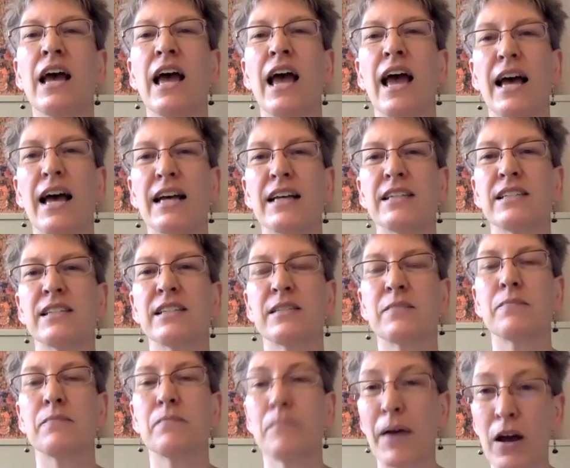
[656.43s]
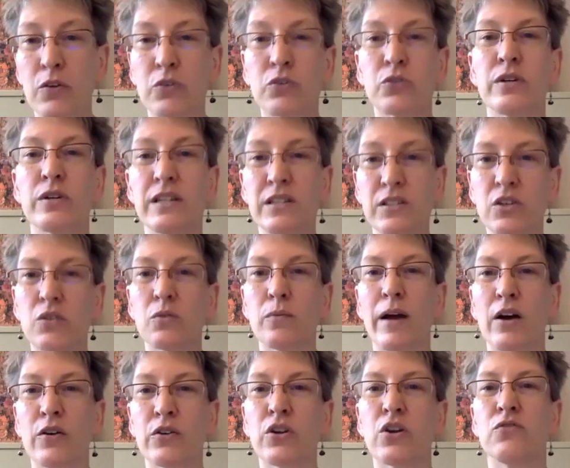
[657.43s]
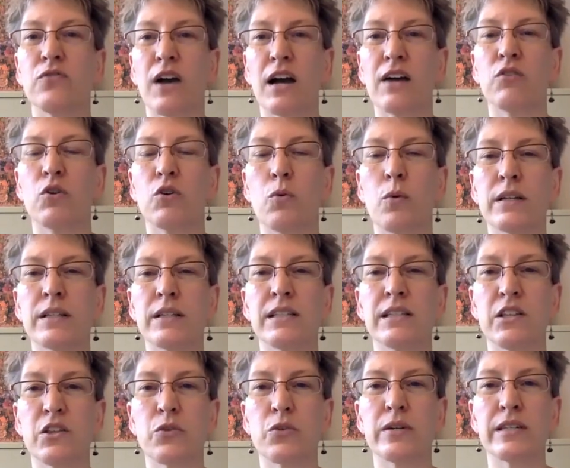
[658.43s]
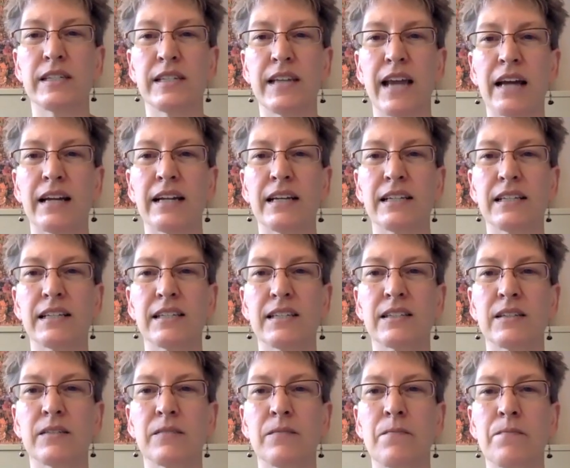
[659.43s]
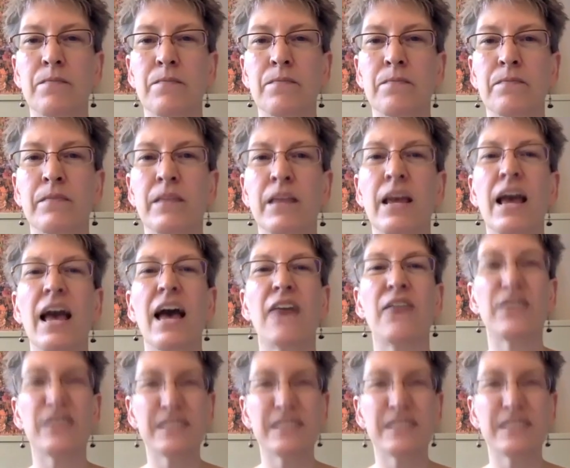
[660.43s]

has boundaries around our 501c3 status. Having